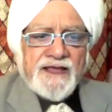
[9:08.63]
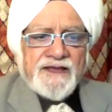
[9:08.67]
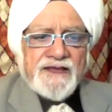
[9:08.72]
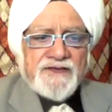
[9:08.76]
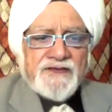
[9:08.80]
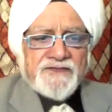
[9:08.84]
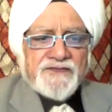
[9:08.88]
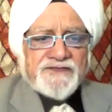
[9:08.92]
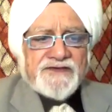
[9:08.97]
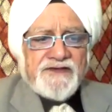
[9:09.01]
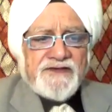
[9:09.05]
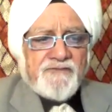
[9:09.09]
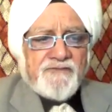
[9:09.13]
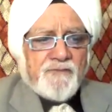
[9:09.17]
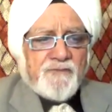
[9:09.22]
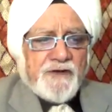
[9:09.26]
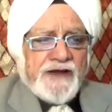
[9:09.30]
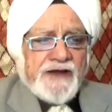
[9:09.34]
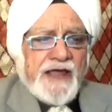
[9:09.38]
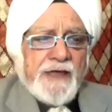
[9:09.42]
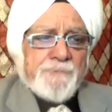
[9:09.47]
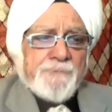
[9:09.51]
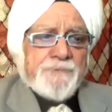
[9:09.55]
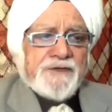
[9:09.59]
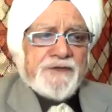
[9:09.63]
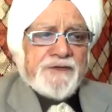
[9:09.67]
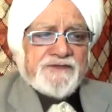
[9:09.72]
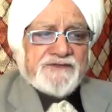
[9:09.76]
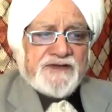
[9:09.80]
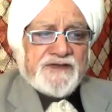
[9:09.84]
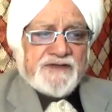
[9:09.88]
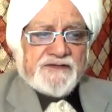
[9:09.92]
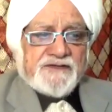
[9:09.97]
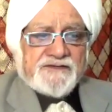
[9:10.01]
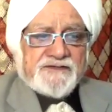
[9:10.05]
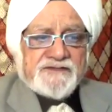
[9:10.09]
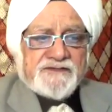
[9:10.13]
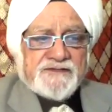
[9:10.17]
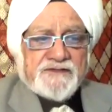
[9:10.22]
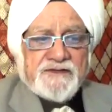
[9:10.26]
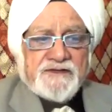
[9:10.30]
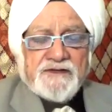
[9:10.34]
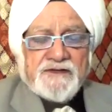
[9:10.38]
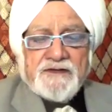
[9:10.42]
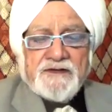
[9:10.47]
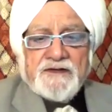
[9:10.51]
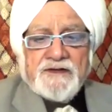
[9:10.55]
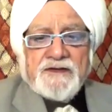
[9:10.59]
You see, what happens is,
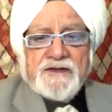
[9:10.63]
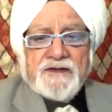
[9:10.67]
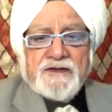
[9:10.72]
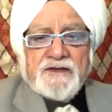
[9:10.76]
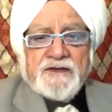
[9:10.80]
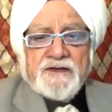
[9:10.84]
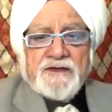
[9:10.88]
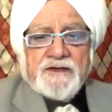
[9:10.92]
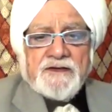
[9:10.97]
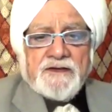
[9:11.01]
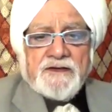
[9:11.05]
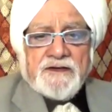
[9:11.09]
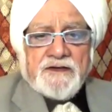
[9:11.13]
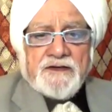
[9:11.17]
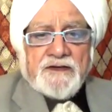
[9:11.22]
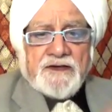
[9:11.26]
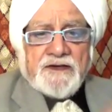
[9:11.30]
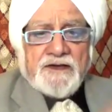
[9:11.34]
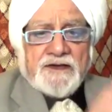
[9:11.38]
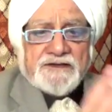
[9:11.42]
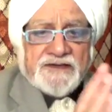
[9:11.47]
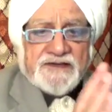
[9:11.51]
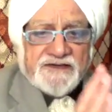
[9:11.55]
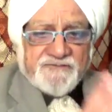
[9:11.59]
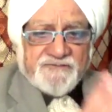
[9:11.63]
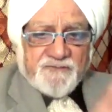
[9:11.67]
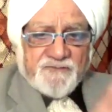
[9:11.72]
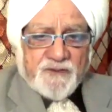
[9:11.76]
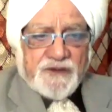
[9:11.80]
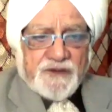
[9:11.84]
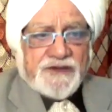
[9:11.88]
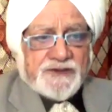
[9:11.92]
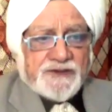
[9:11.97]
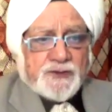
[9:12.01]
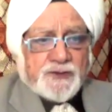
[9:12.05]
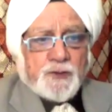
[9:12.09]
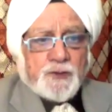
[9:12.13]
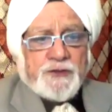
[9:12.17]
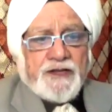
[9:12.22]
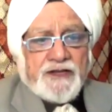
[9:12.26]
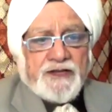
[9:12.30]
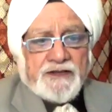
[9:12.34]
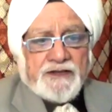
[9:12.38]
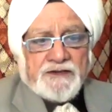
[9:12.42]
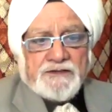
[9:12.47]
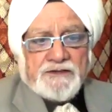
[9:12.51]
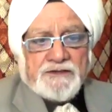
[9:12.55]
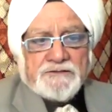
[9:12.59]
in the world
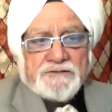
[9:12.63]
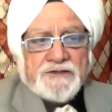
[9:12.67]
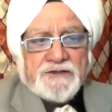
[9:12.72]
today,